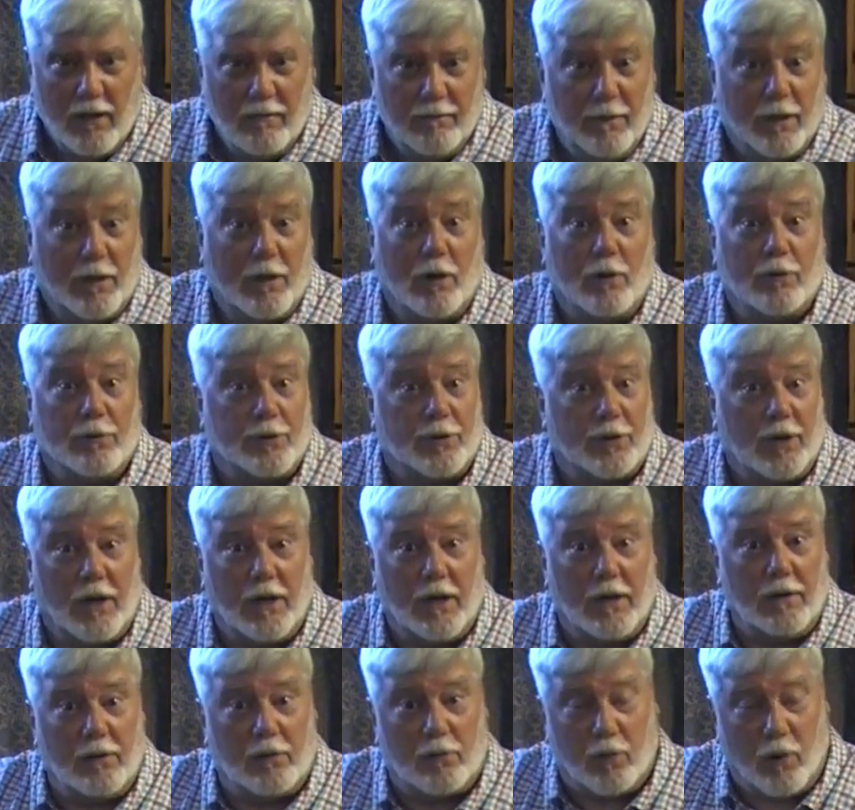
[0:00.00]
Because,
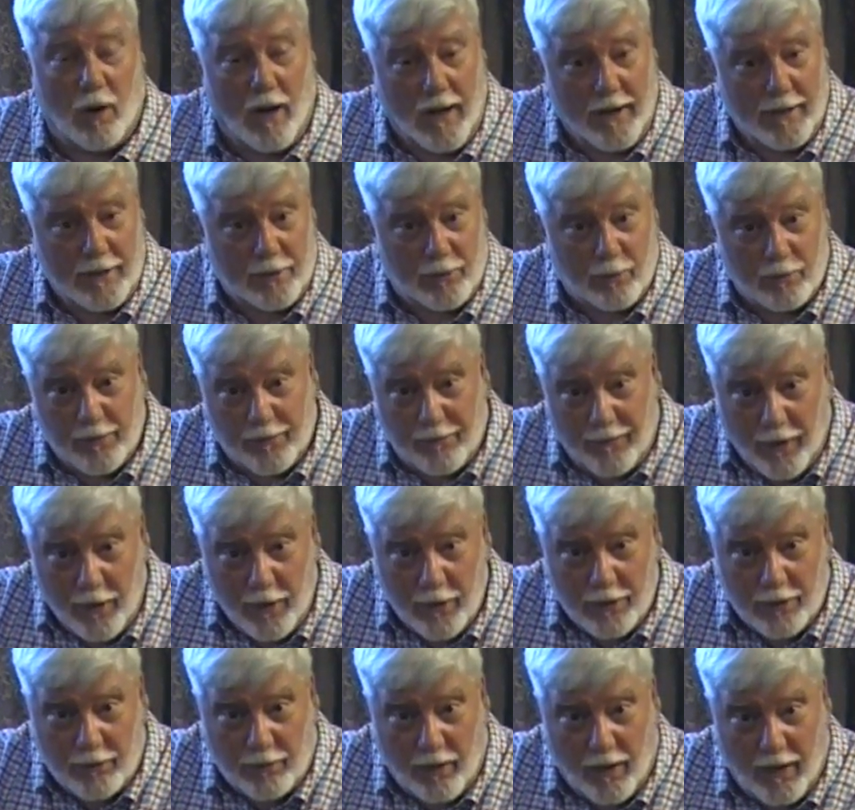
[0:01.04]
see, Christ was
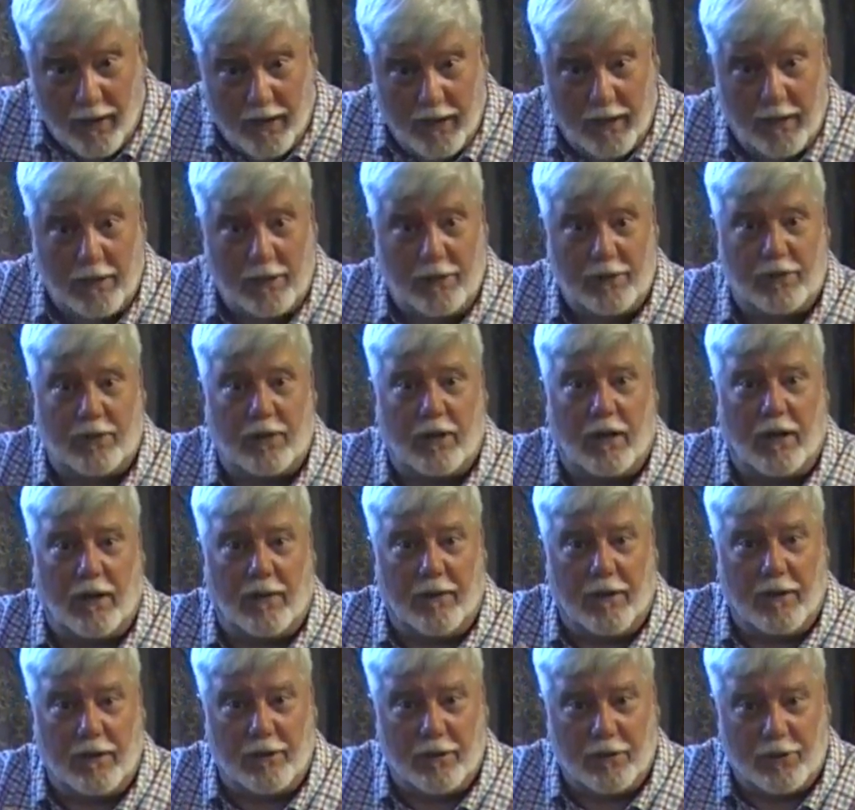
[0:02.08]
first raised
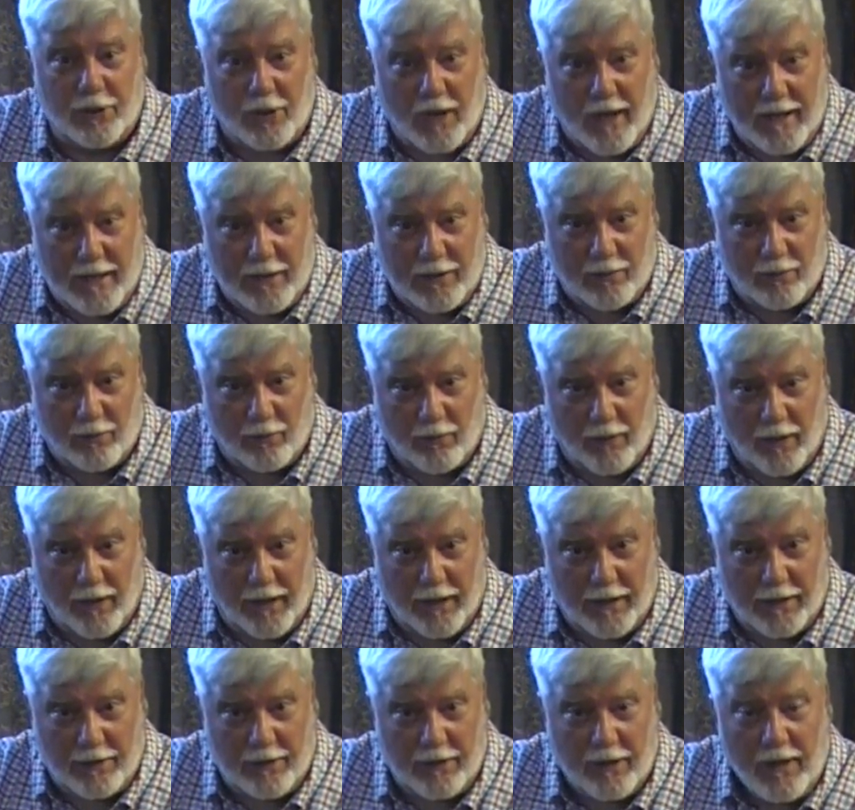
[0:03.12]
and then the saints were
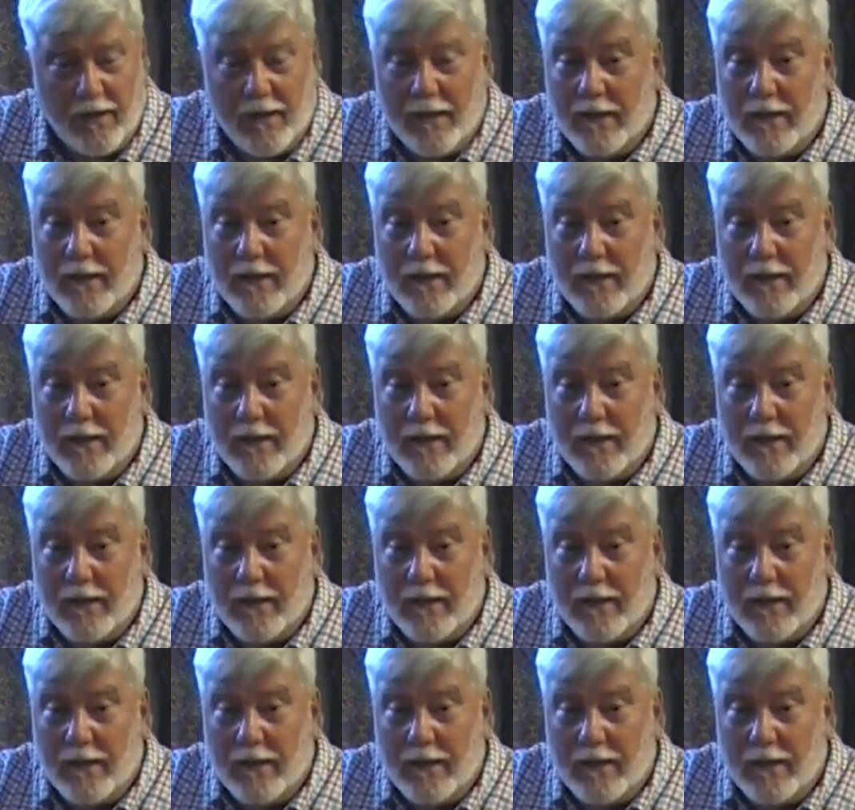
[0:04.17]
raised.